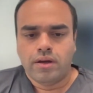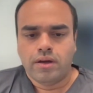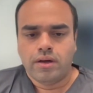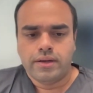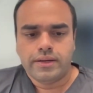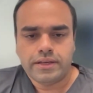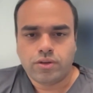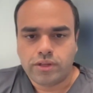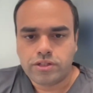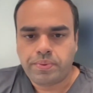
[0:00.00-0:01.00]
Yeah, so
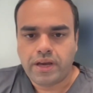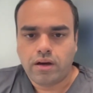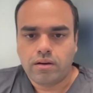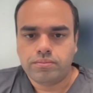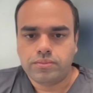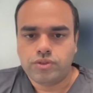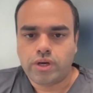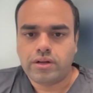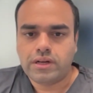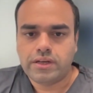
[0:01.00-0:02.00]
this
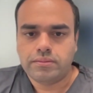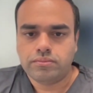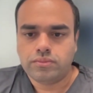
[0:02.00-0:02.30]
generally,